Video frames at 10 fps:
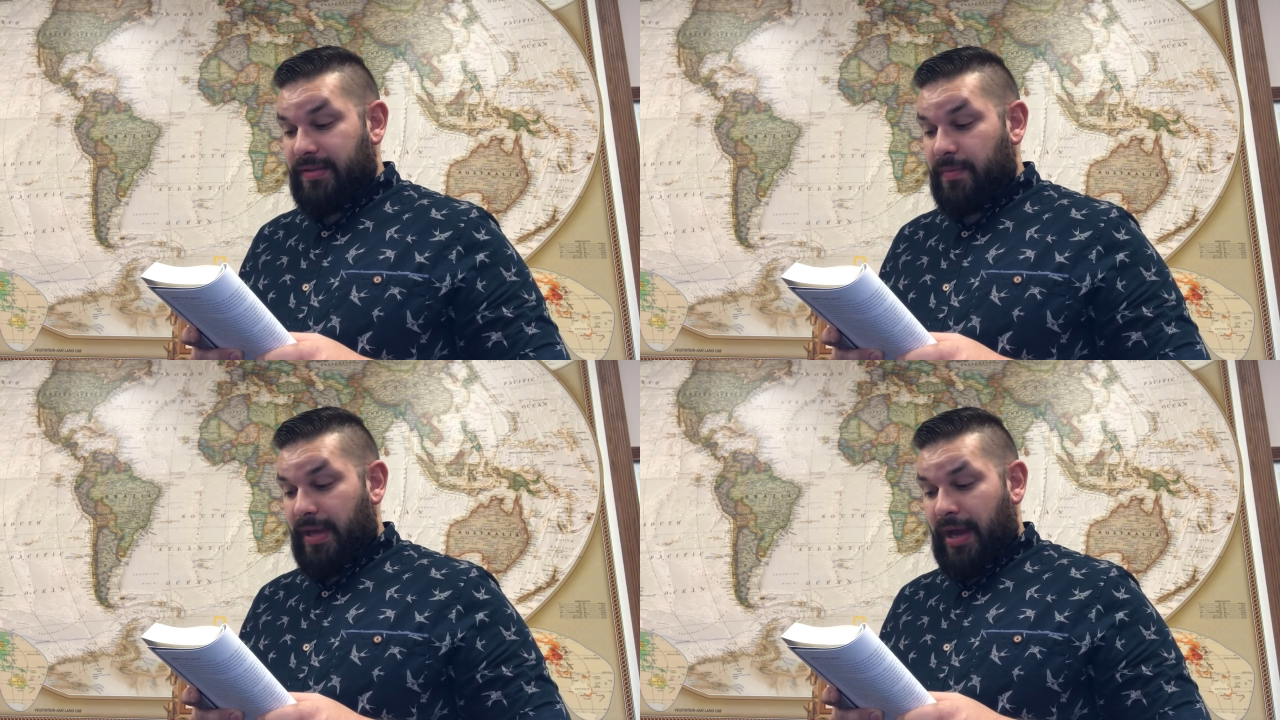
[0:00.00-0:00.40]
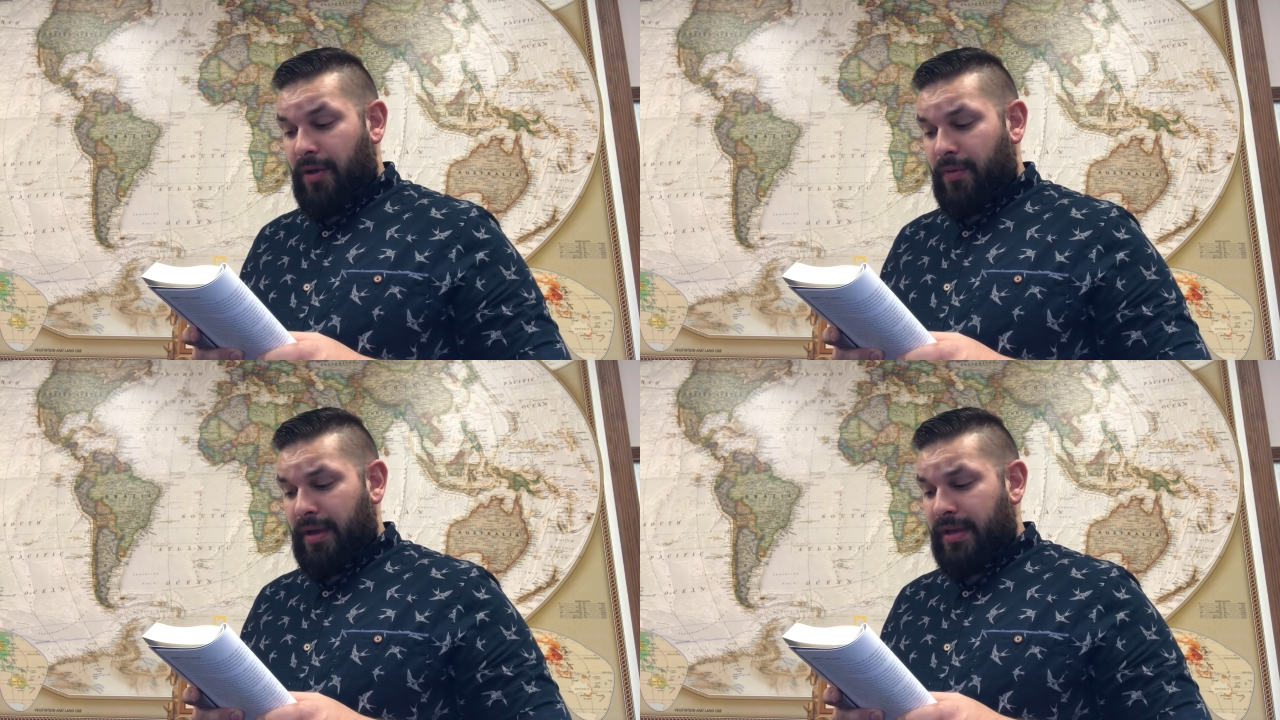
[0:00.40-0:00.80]
to be
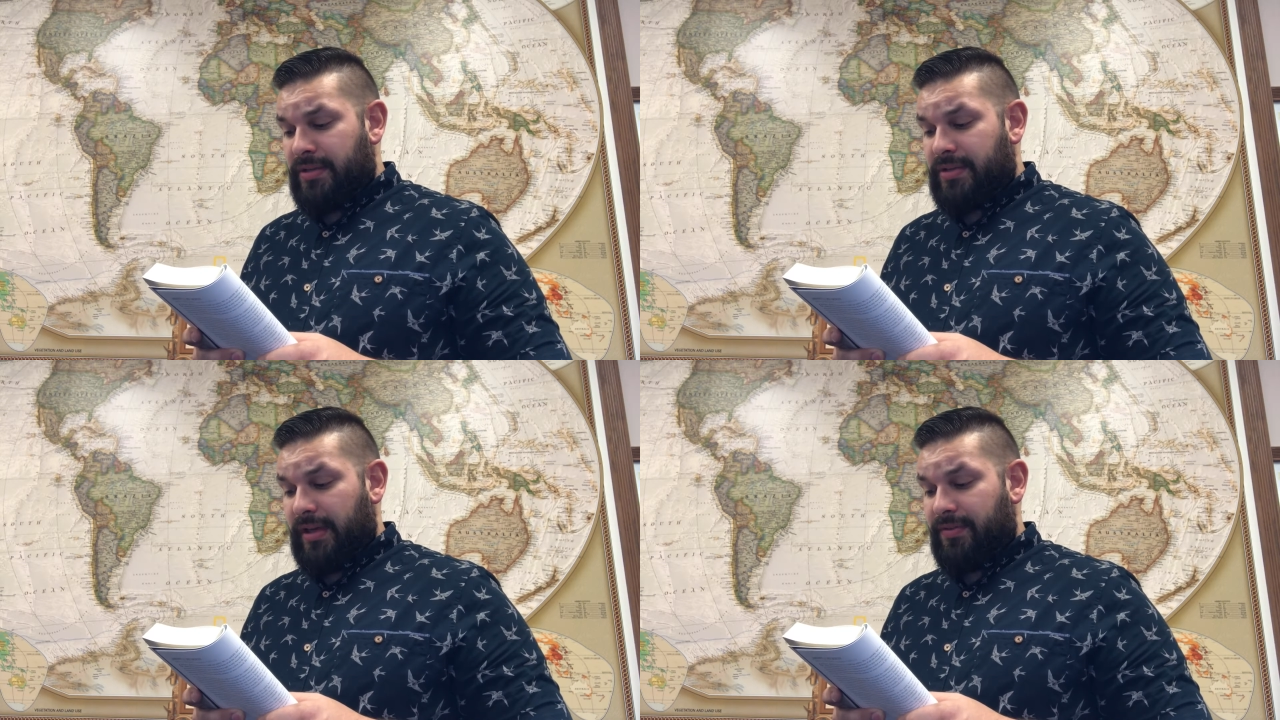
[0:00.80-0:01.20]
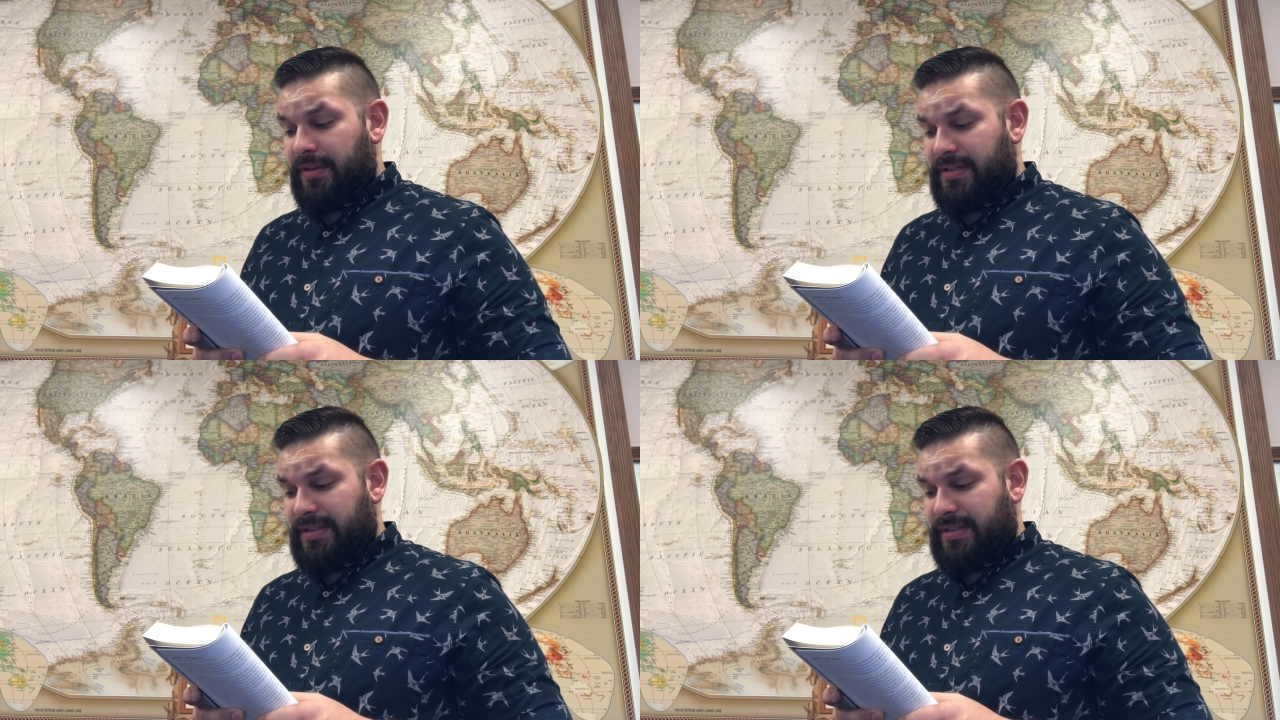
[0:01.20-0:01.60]
outraged at the
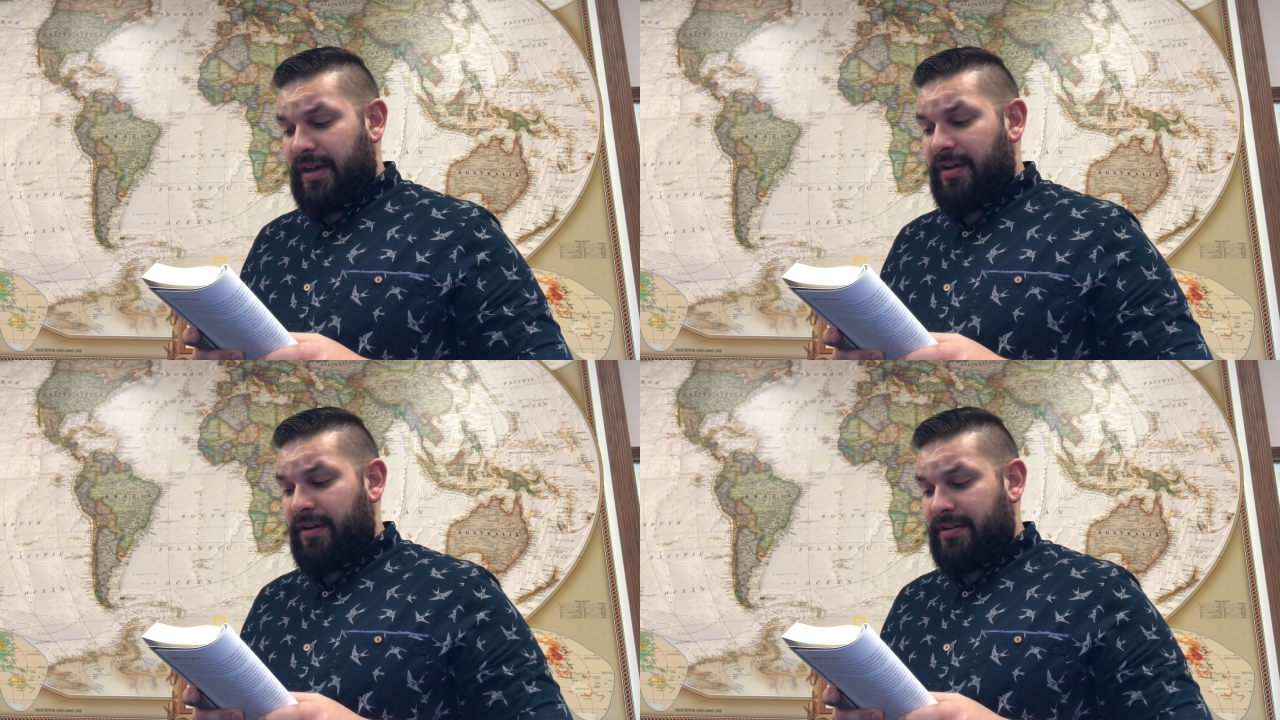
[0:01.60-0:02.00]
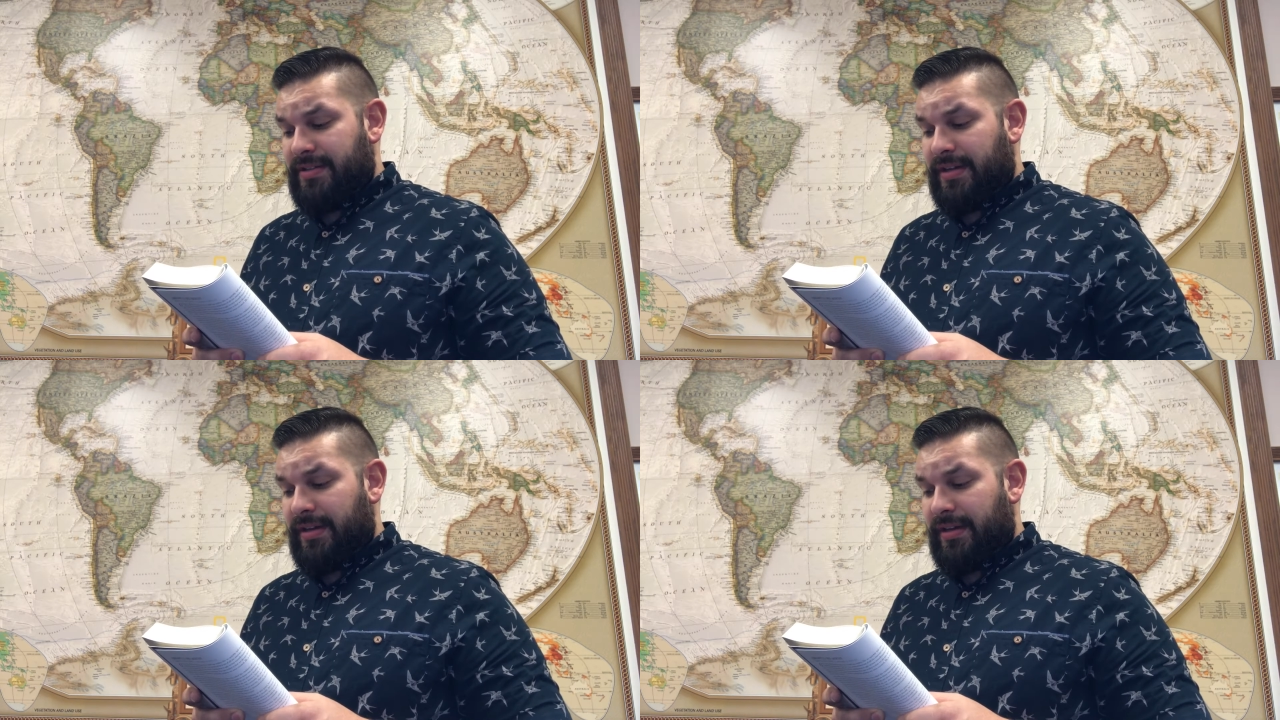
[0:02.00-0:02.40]
dishonor
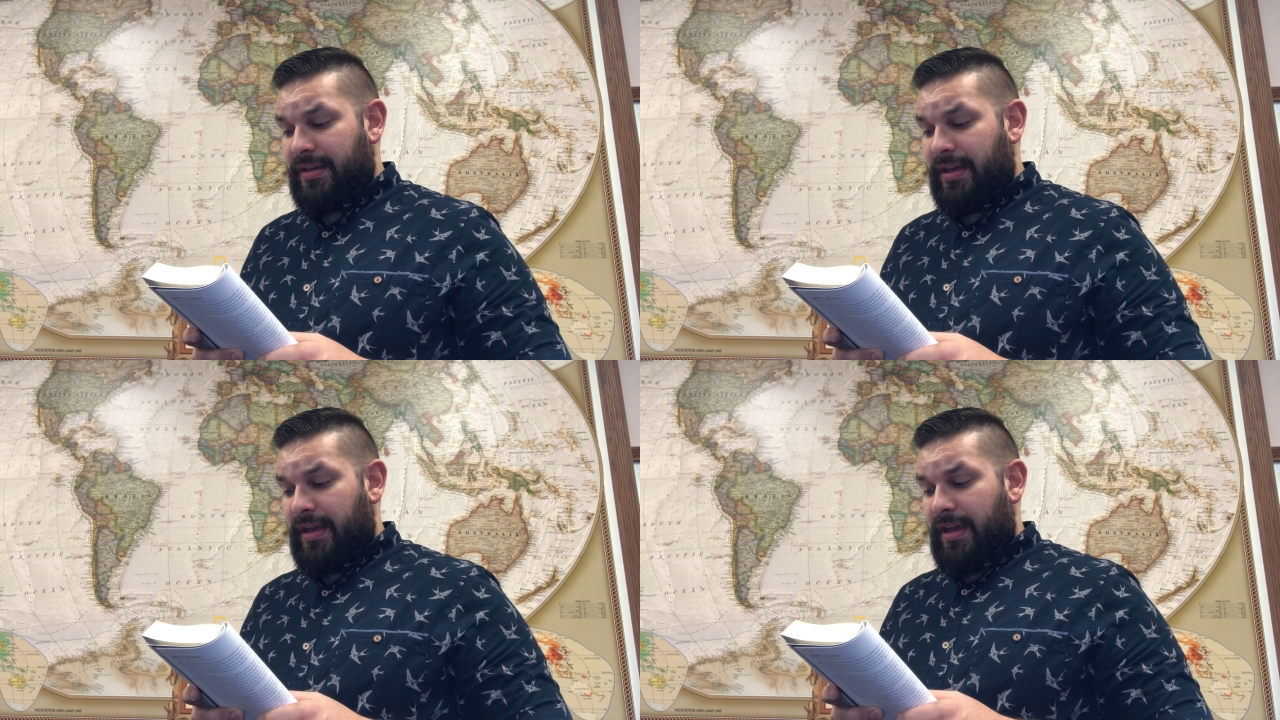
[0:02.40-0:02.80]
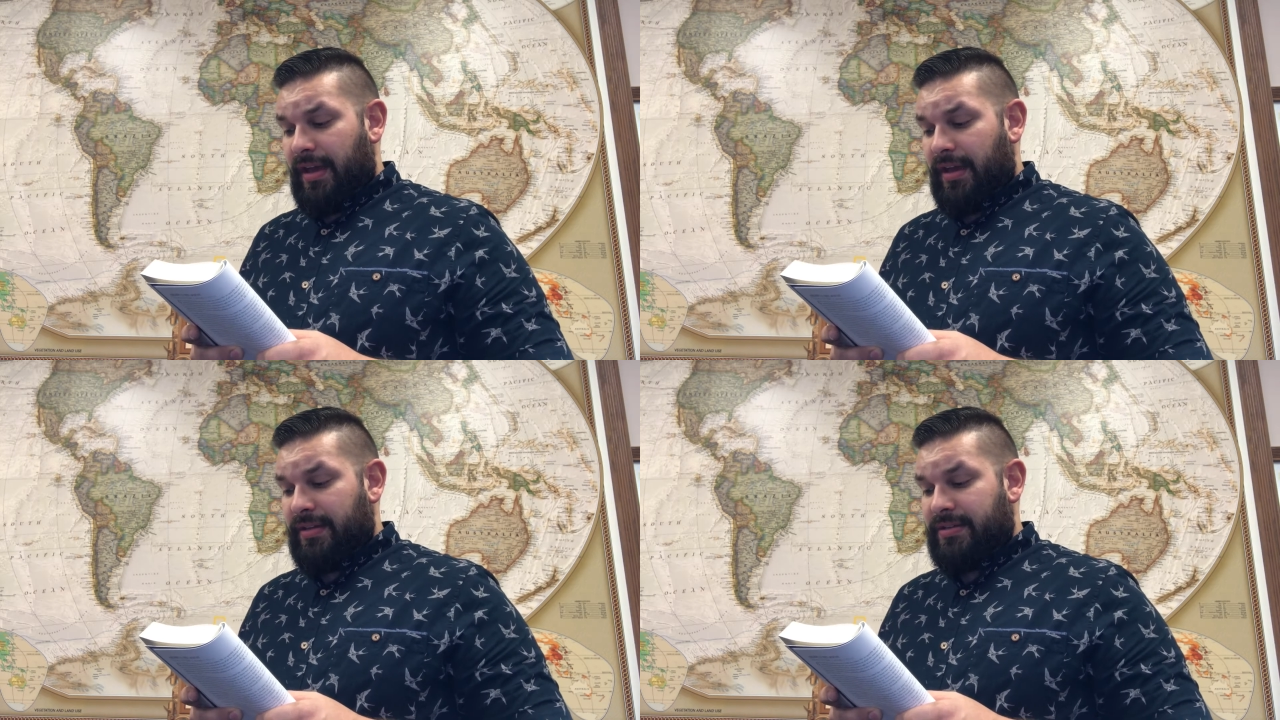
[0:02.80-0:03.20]
done
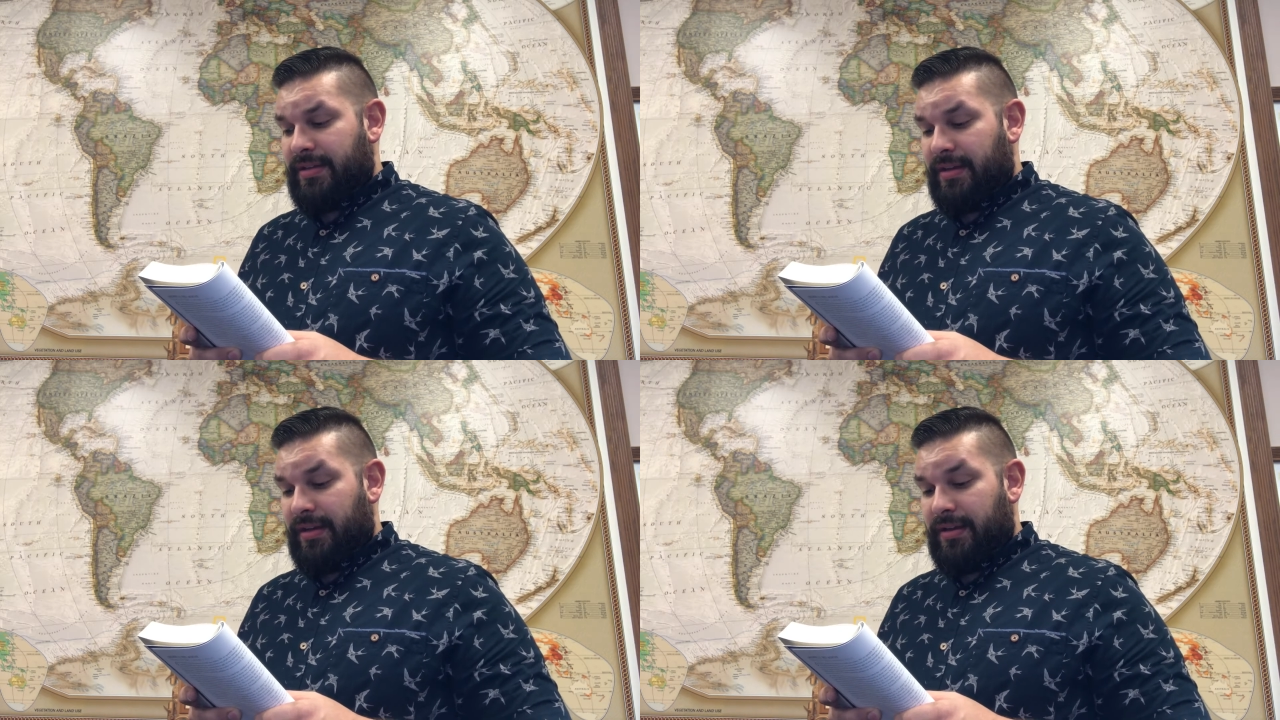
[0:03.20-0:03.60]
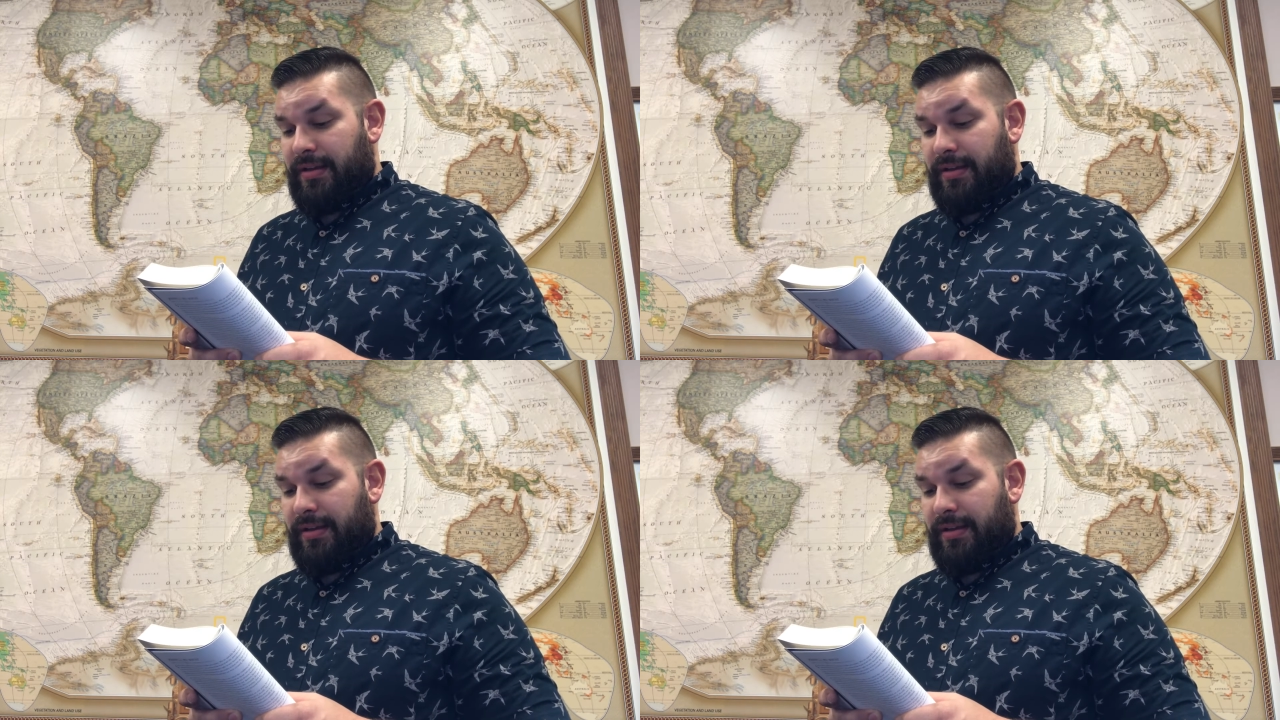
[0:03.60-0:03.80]
at Dinah,